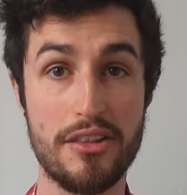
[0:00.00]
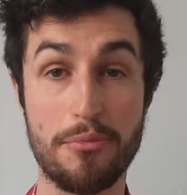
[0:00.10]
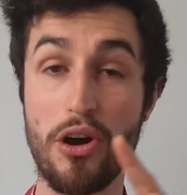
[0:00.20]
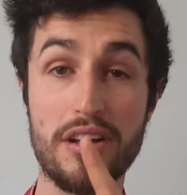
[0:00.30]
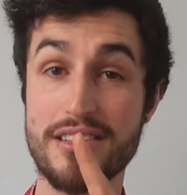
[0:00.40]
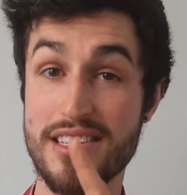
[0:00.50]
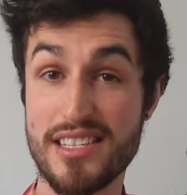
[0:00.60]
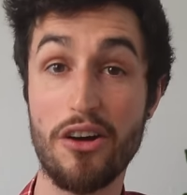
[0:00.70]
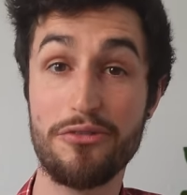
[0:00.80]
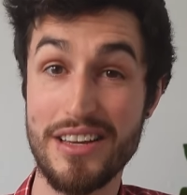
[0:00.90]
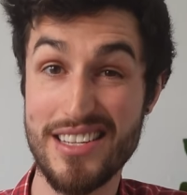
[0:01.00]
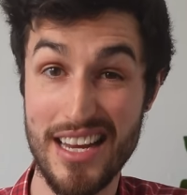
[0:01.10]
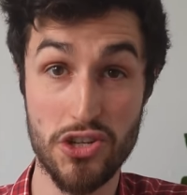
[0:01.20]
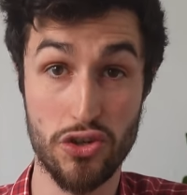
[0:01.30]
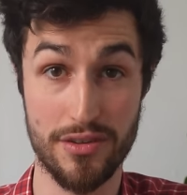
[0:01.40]
The product itself is
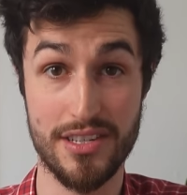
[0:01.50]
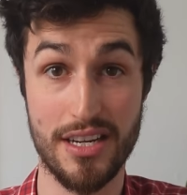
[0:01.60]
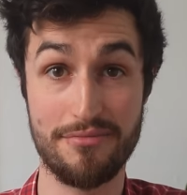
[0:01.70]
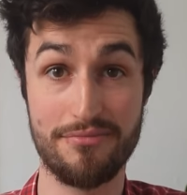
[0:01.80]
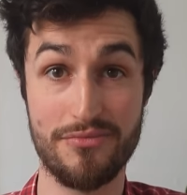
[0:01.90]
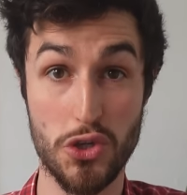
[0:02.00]
interesting,